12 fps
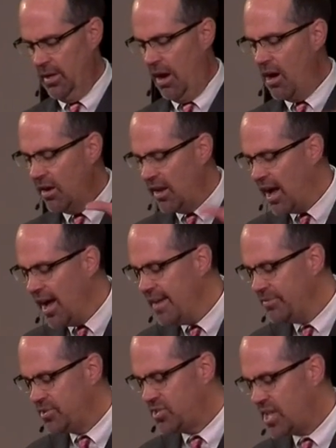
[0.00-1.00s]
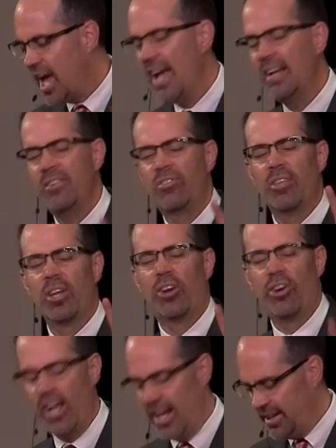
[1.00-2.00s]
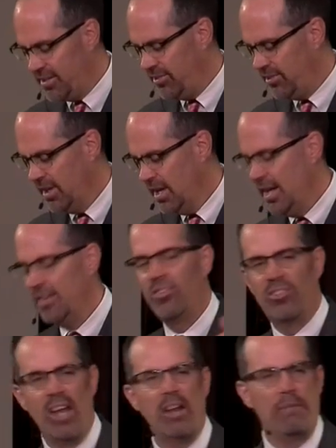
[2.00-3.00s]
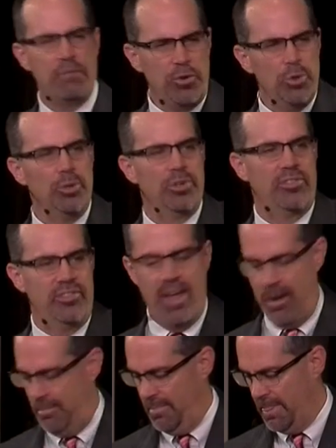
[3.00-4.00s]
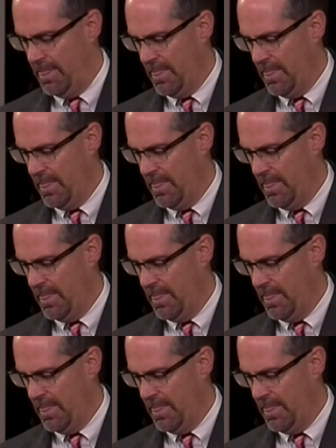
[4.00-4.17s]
Our lives silence the critics instead of fuels them.